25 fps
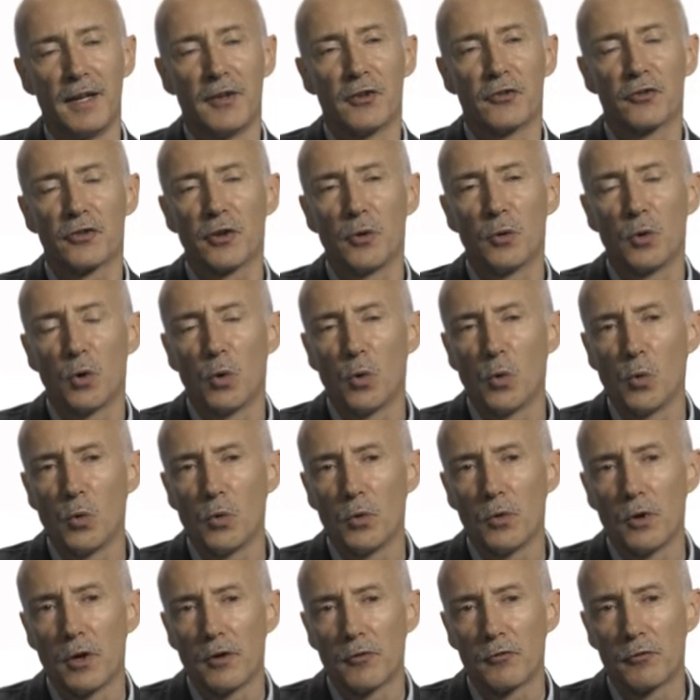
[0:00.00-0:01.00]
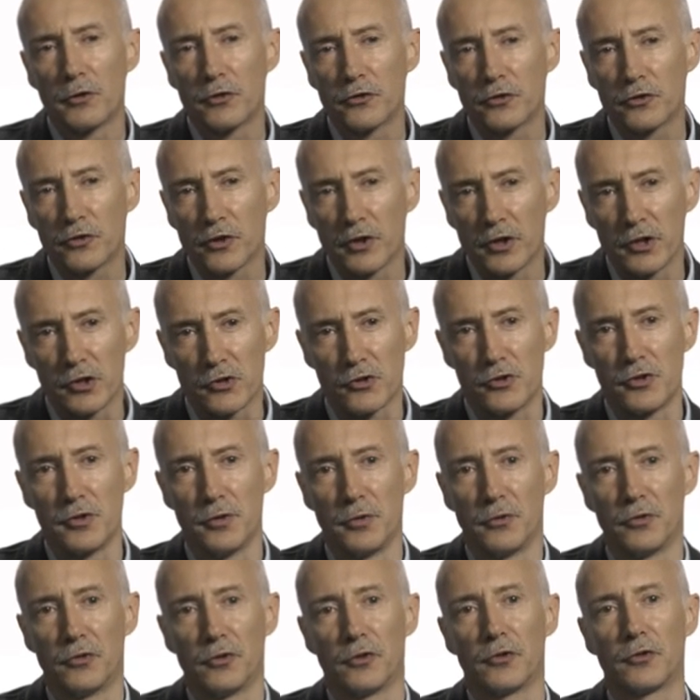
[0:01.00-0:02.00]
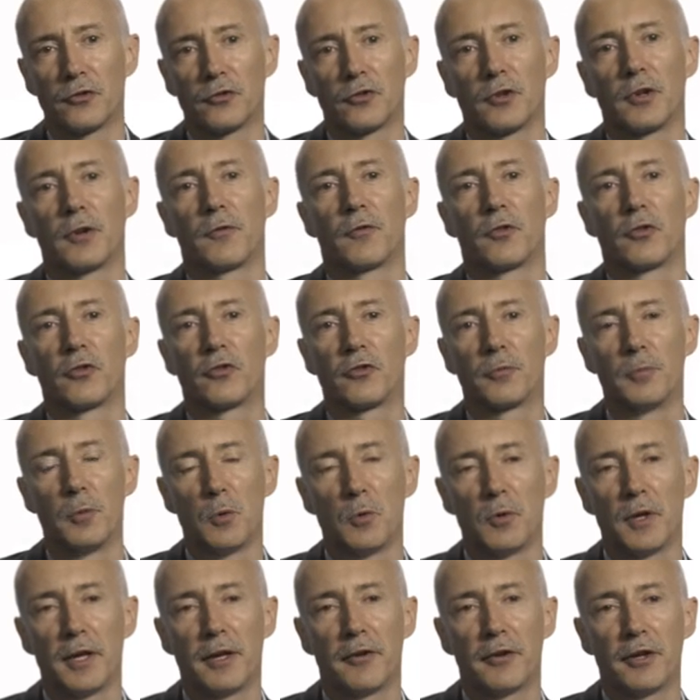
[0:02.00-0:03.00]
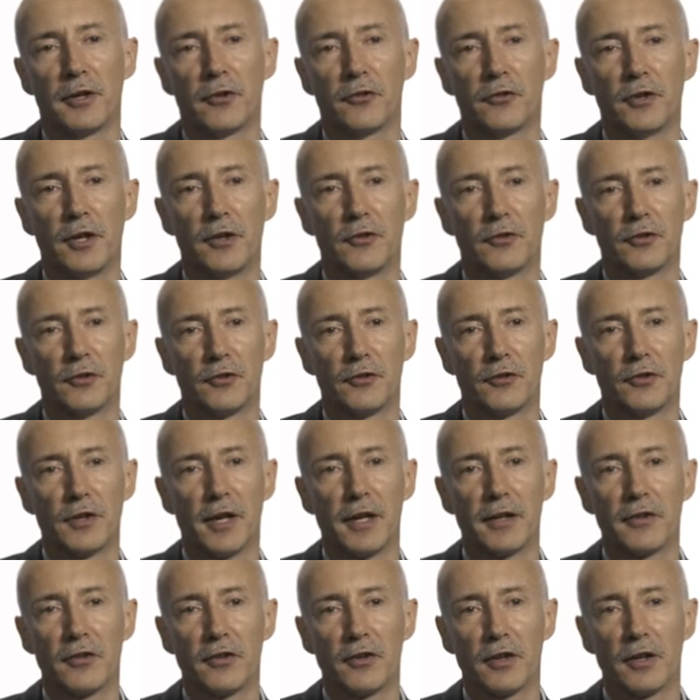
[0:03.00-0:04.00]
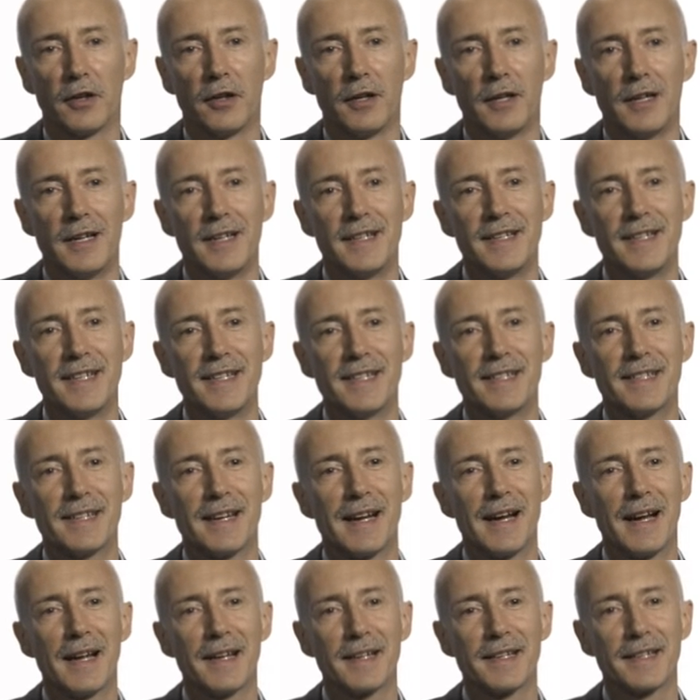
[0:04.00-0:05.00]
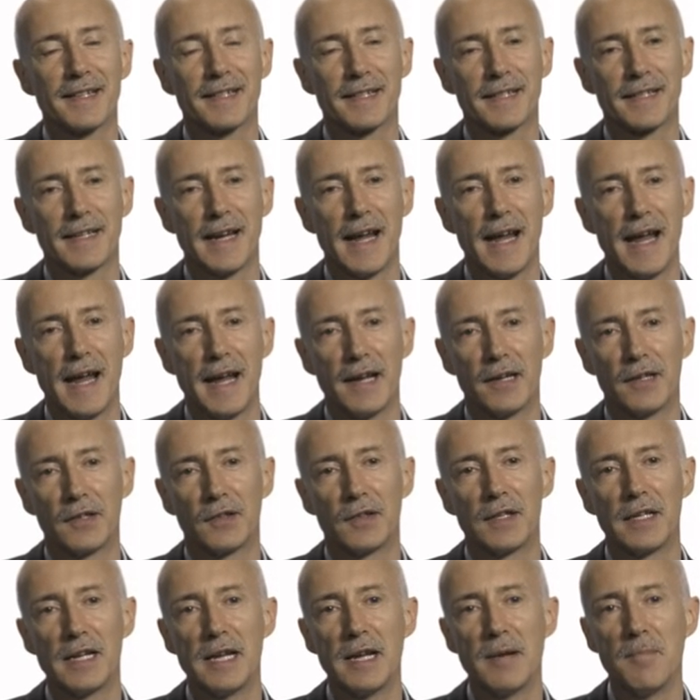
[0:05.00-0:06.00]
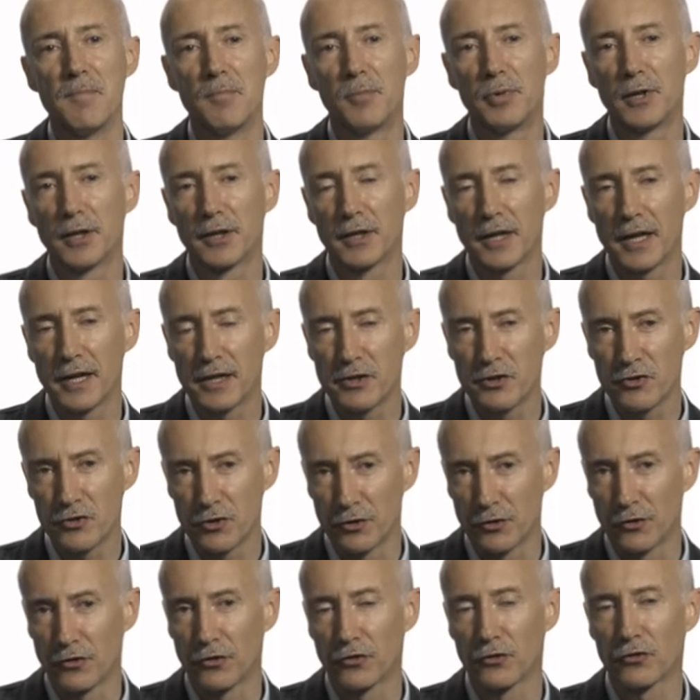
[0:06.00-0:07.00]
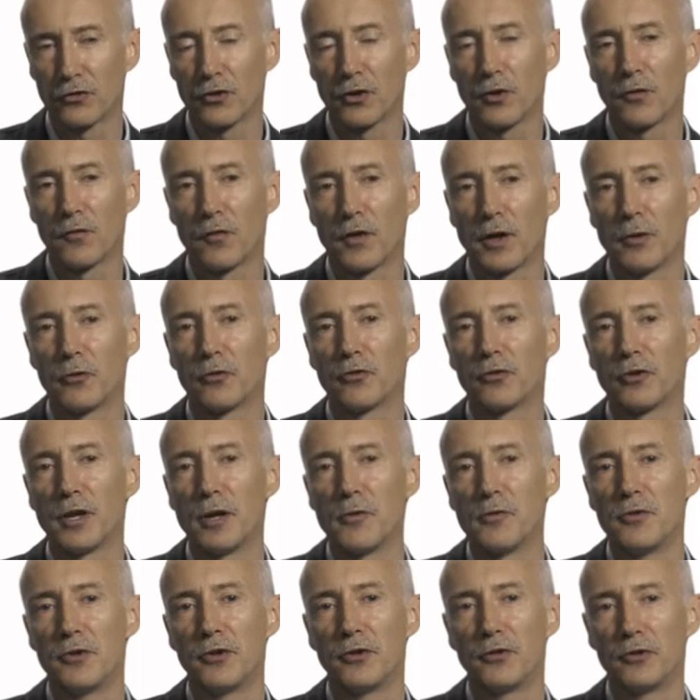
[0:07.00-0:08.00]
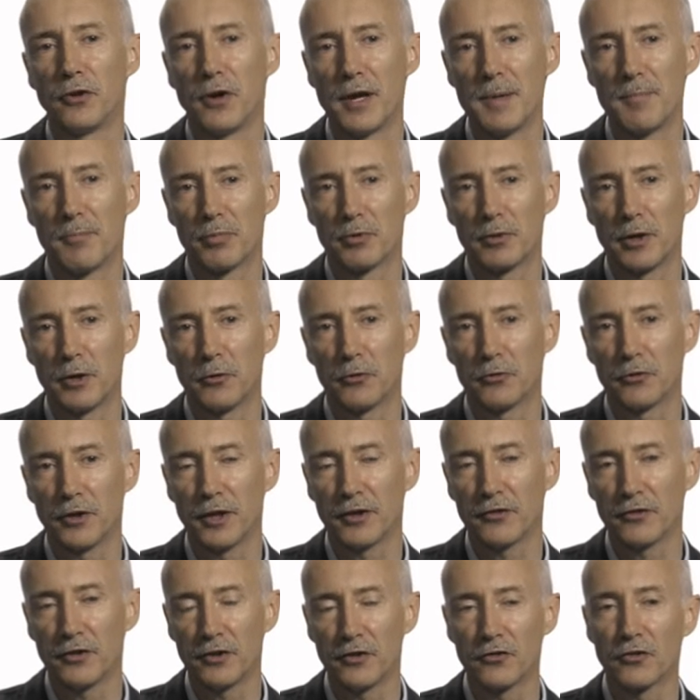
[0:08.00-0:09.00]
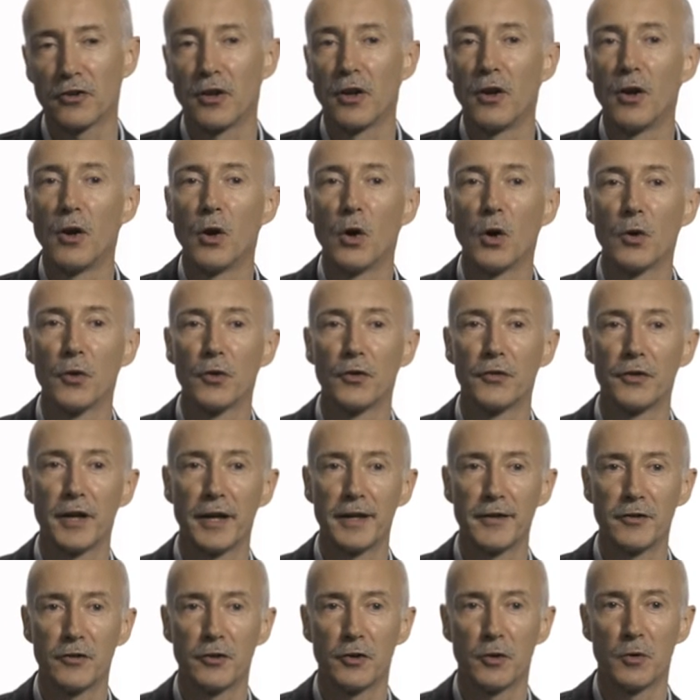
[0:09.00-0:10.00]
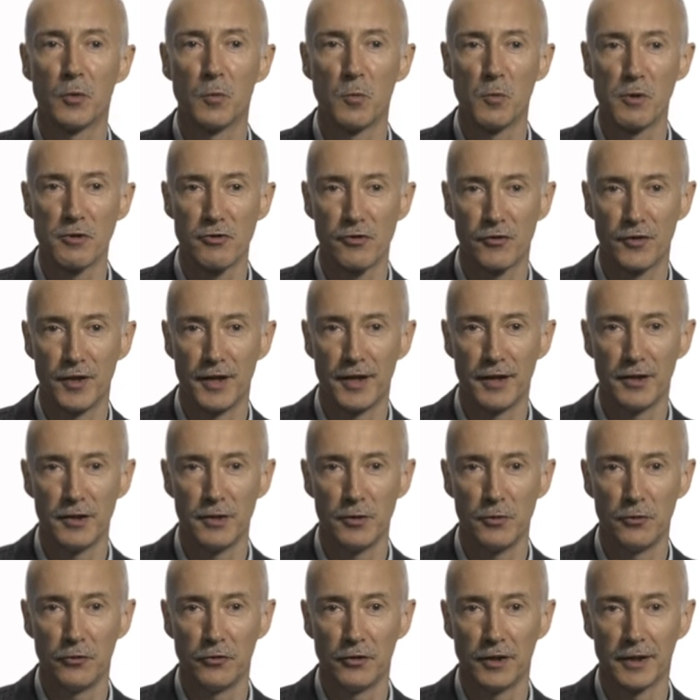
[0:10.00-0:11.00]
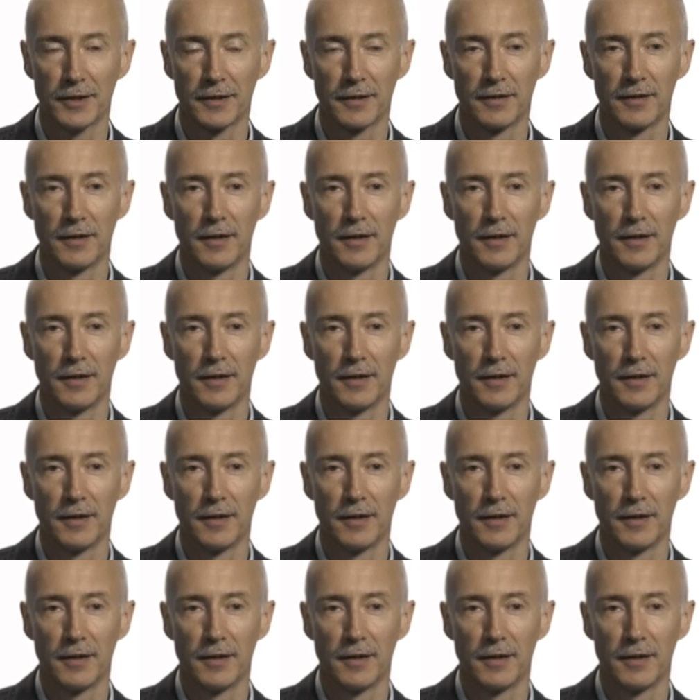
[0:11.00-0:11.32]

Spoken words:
So all research users of the small area census data need to understand the implications of those zone design processes on the data which they're using.